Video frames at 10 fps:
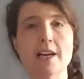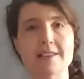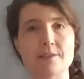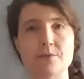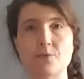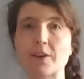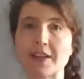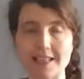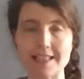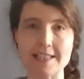So it's
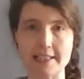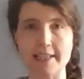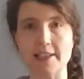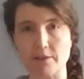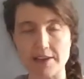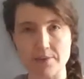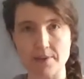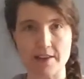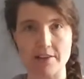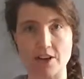really easy to get around
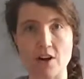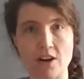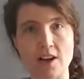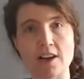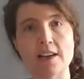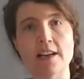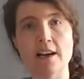without a car.